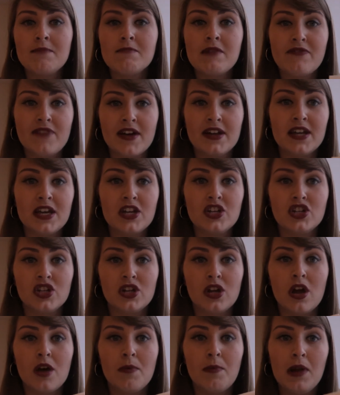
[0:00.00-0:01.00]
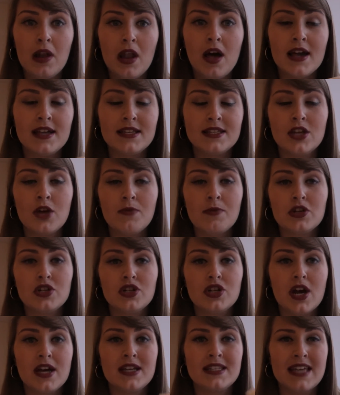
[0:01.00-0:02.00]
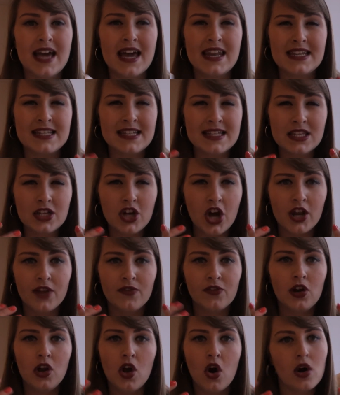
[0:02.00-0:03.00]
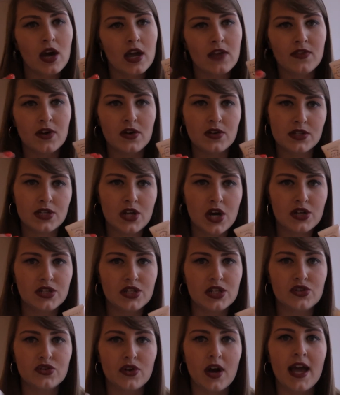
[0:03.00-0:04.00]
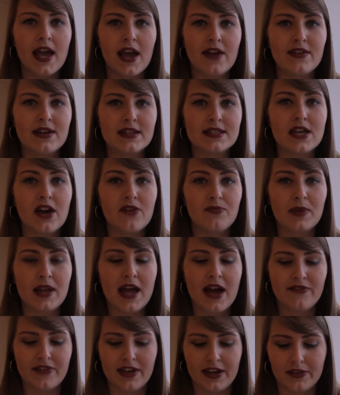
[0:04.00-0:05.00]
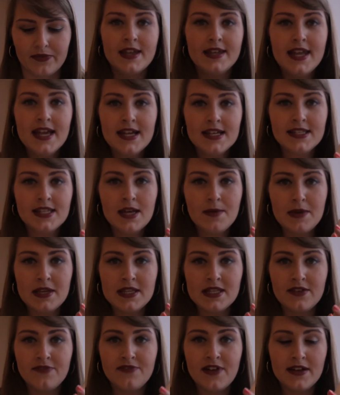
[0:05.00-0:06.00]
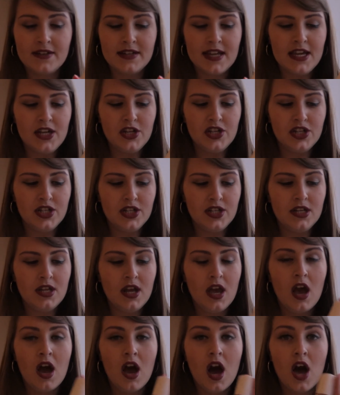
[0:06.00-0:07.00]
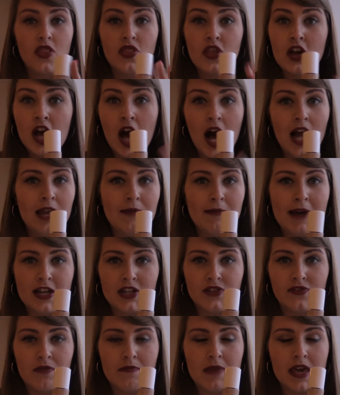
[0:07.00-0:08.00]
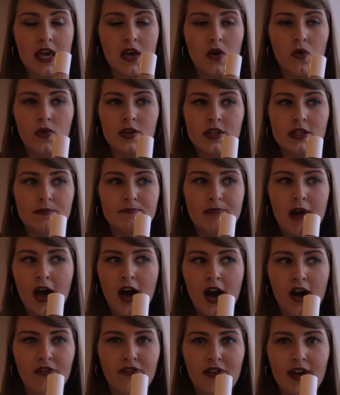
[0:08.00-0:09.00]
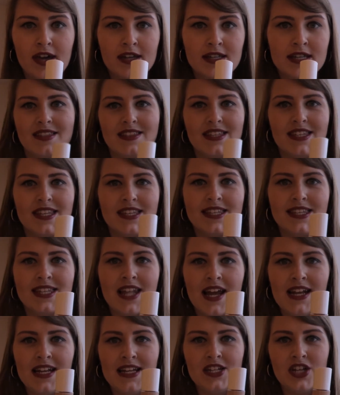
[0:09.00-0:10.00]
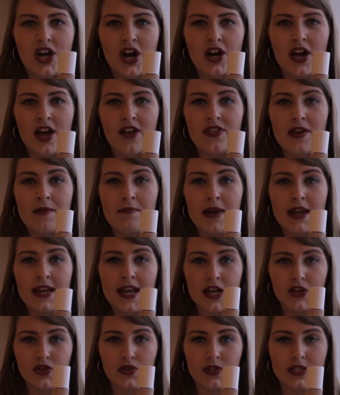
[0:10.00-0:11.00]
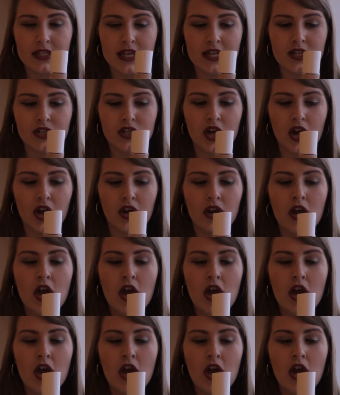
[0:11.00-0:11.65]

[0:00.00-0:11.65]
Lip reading: my foundation apply so much nicer, and it doesn't kind of clog in those nasty dry areas that I've been having. Next up is the foundation. The colour match for me was perfect. This is slightly darker than my natural skin tone,